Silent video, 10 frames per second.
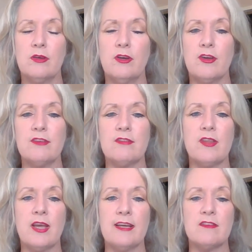Okay, so
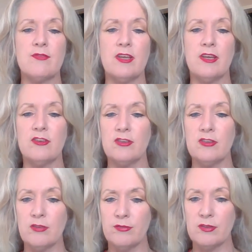the Gates Foundation
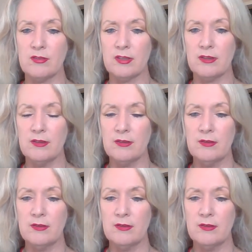is obviously